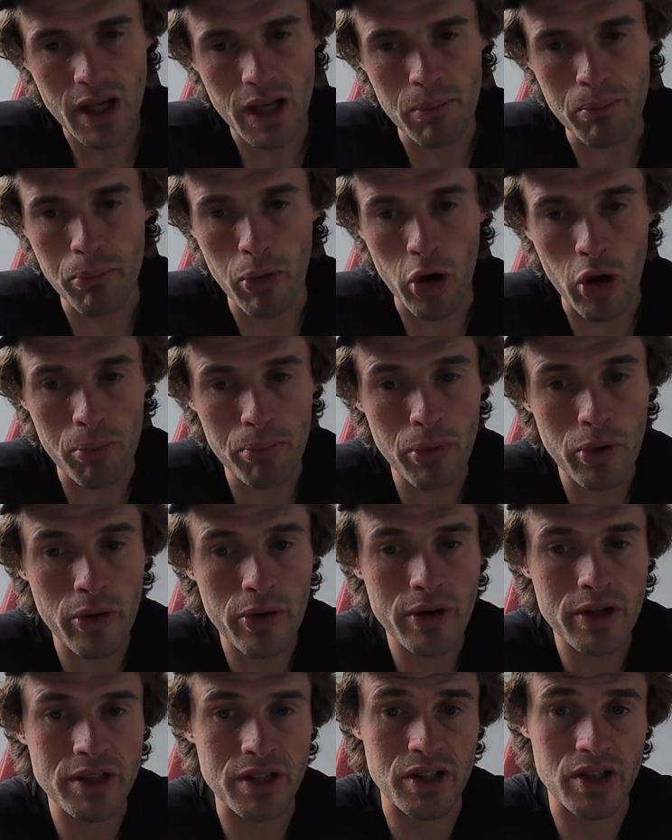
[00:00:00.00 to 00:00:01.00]
bought
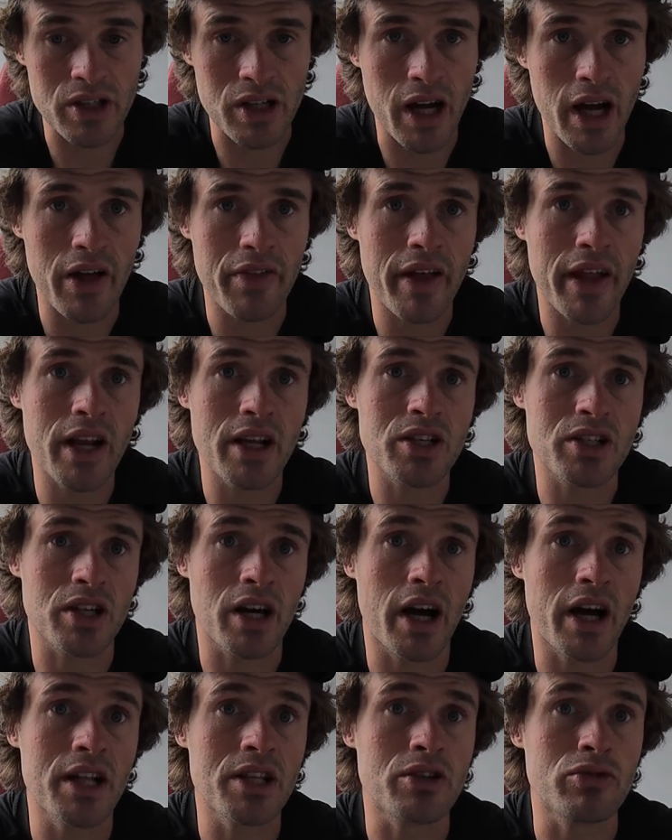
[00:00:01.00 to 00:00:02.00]
books, and then I
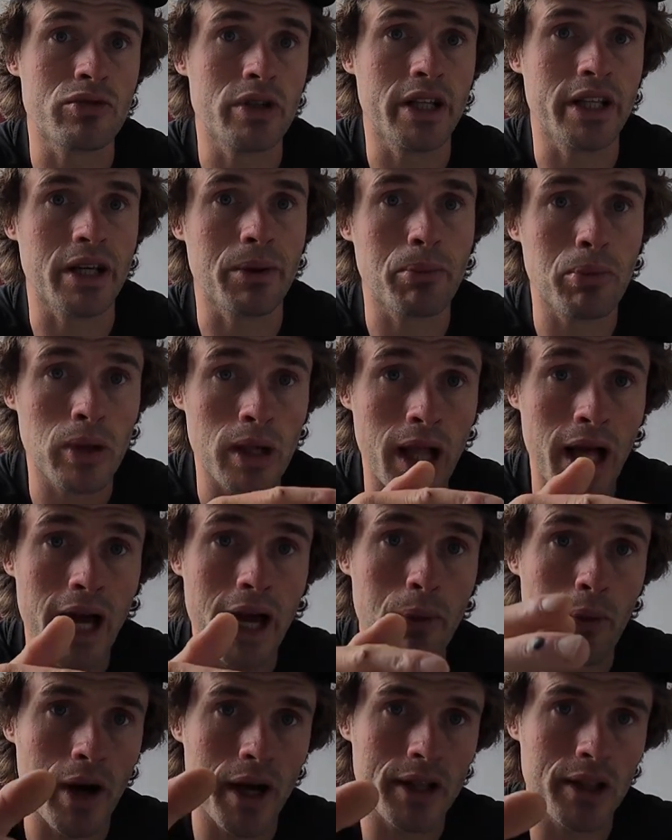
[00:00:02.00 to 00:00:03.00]
started to really
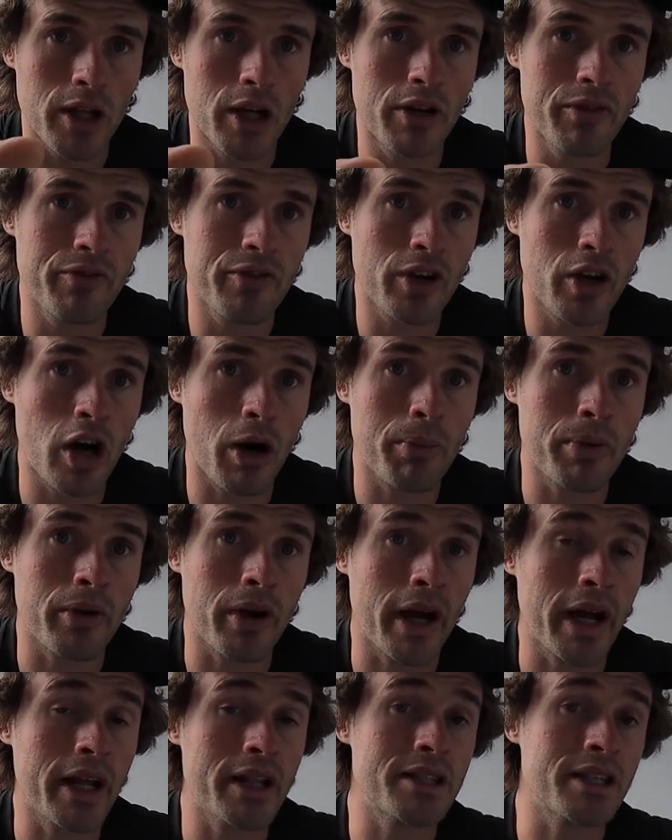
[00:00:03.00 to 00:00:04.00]
apply what I'd learned for
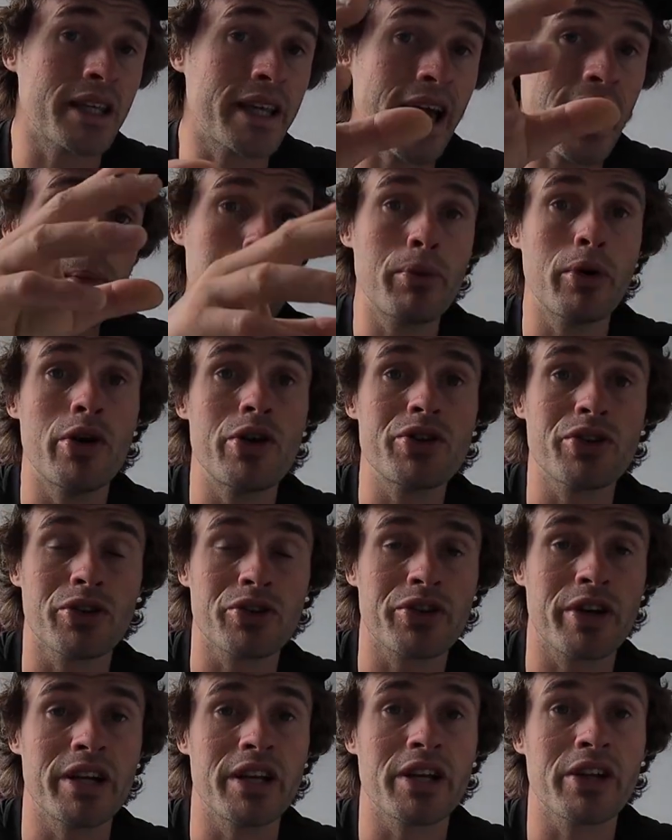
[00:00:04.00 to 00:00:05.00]
copywriting to get personal
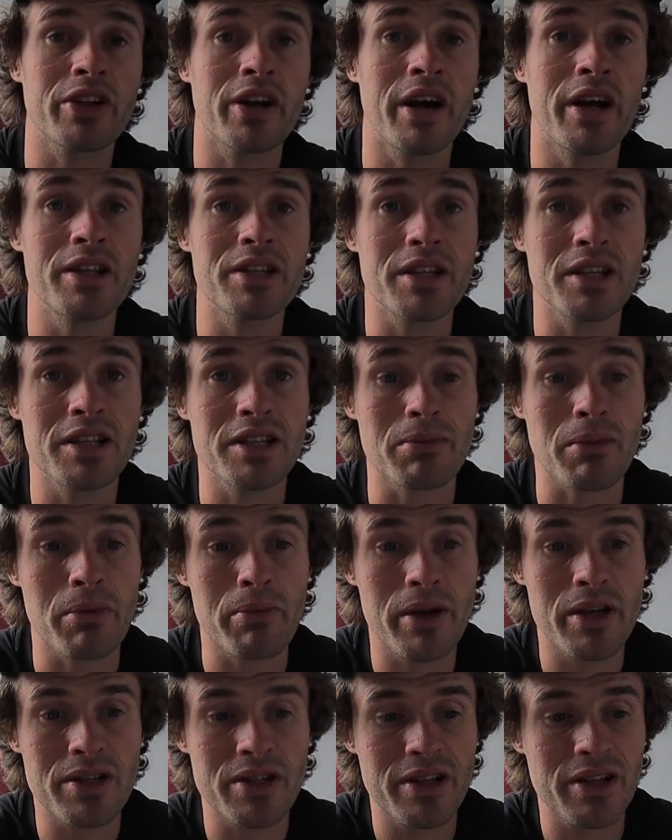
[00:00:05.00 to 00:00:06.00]
training clients into my
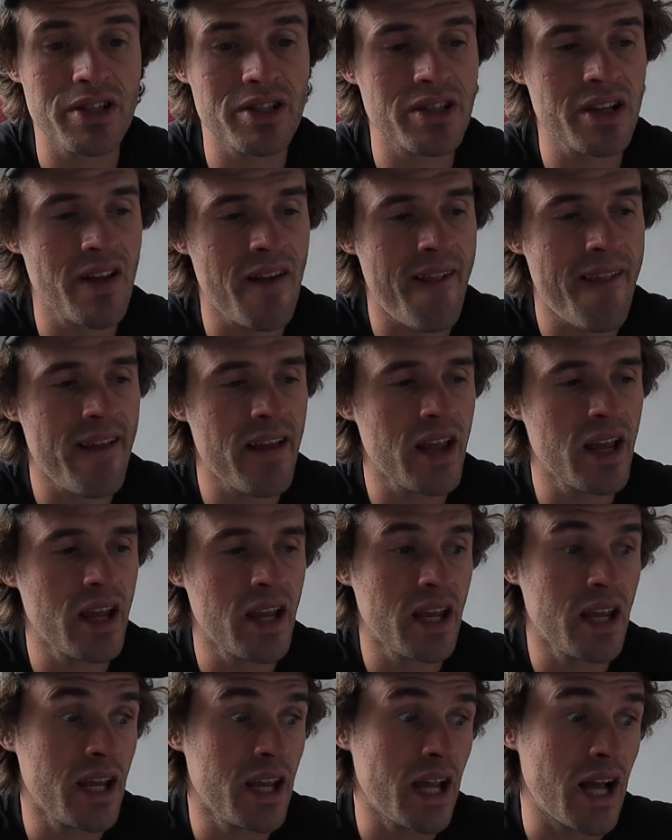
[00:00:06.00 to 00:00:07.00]
business.
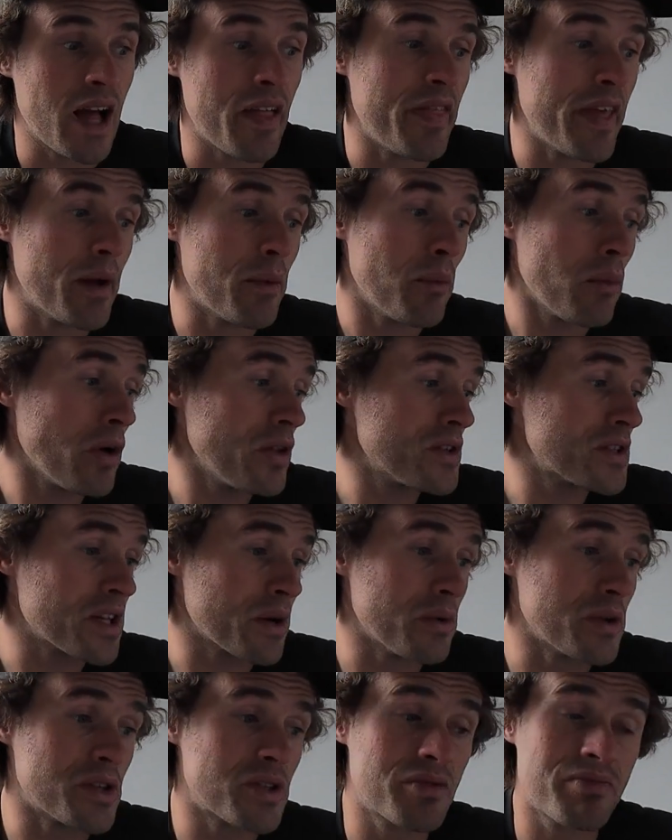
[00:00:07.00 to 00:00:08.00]
And then once
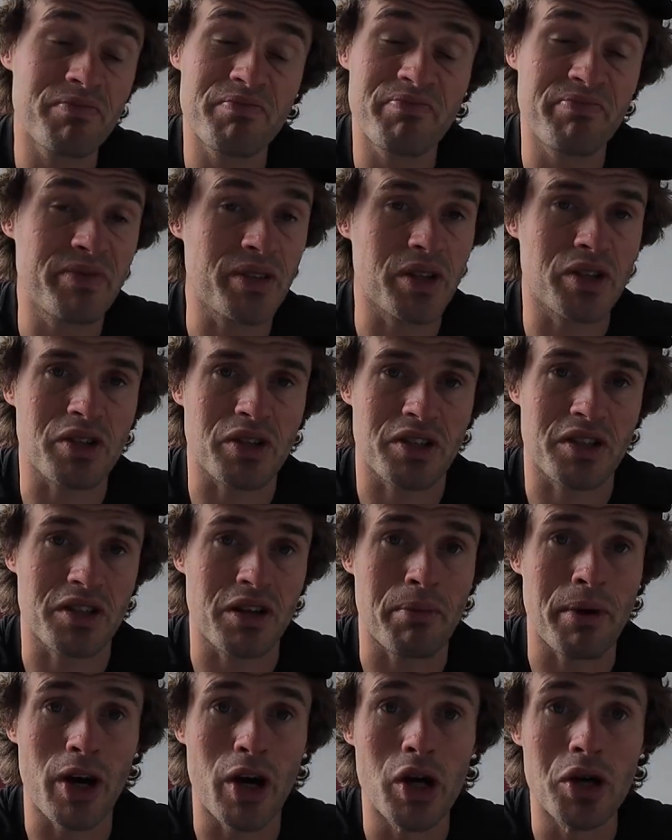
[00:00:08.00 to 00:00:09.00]
I was just
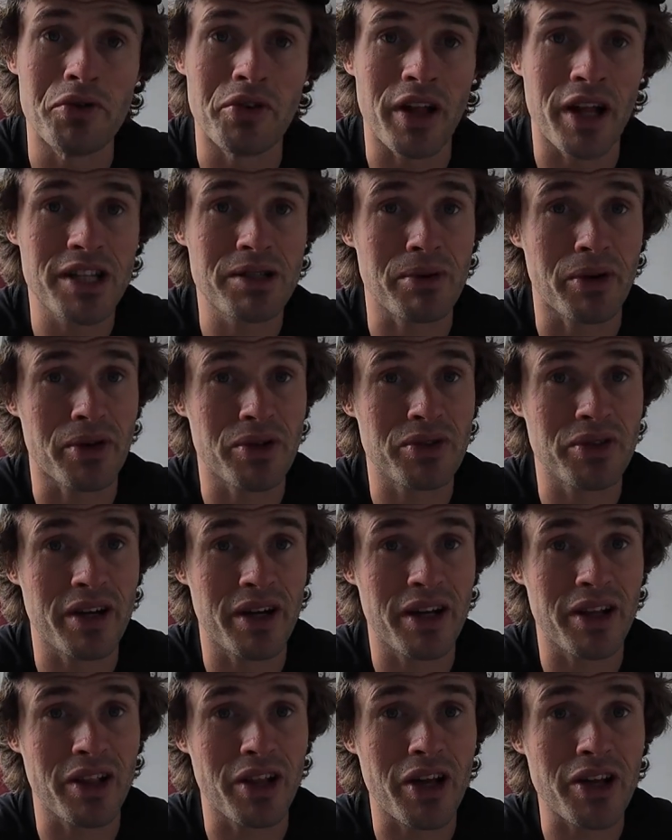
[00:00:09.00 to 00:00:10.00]
a bit over that, to be honest with
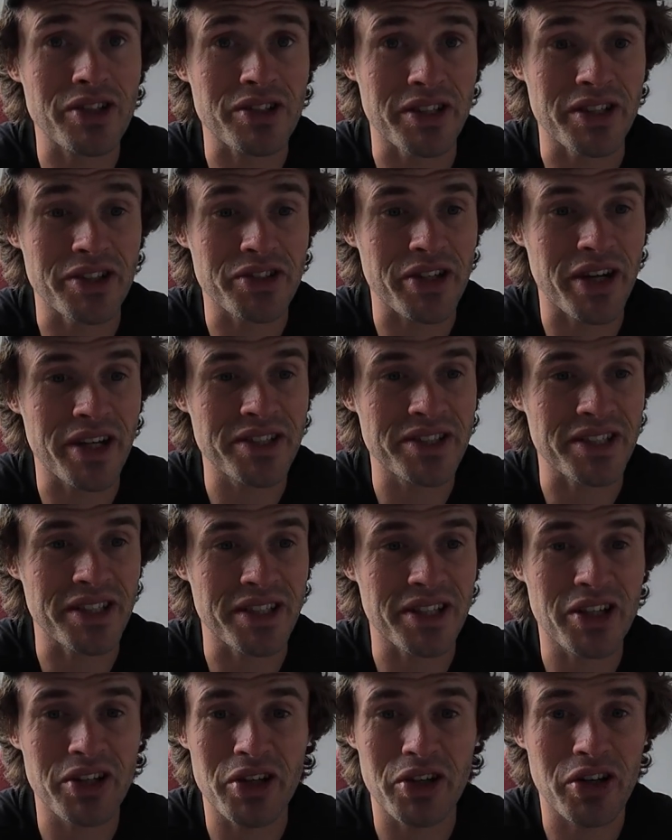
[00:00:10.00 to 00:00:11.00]
you, I lost interest
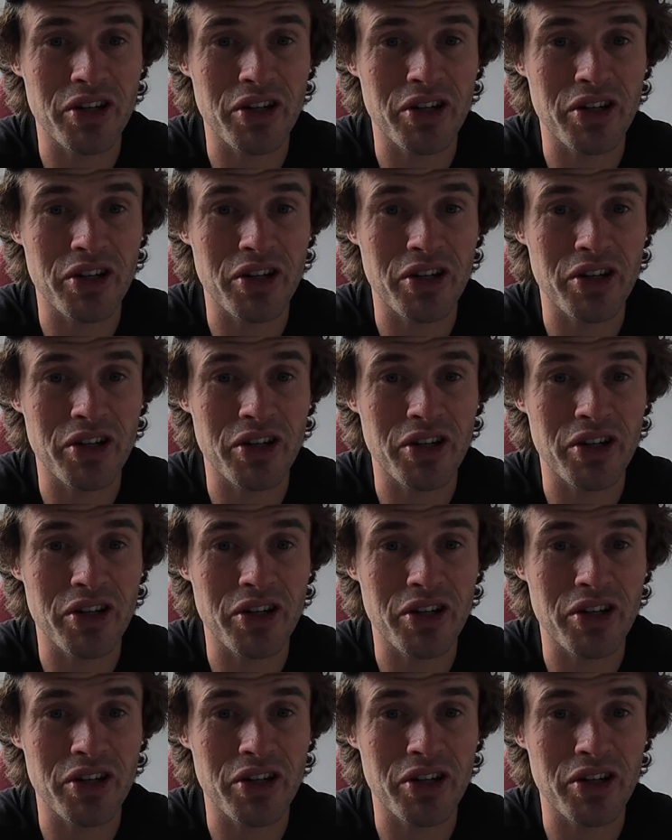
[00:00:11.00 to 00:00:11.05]
in